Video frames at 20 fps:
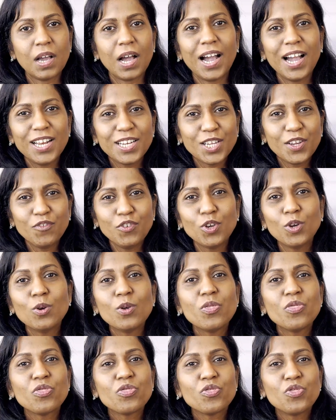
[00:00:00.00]
I'll give you
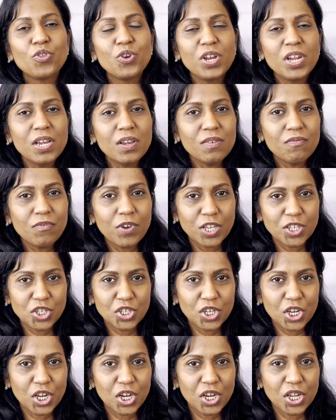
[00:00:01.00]
3
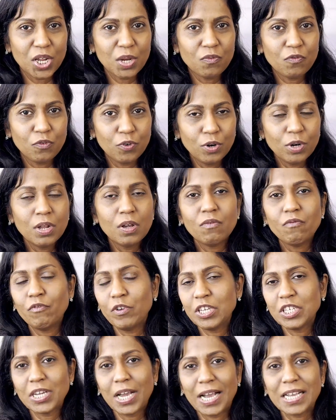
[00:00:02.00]
vegetarian food
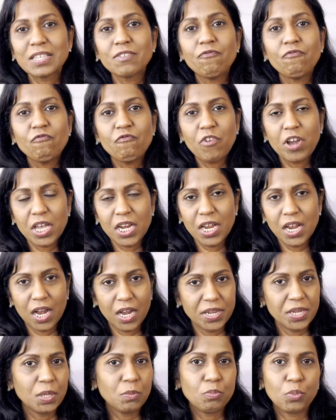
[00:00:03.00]
which has very high
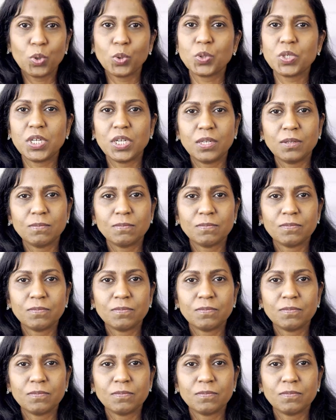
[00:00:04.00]
in protein.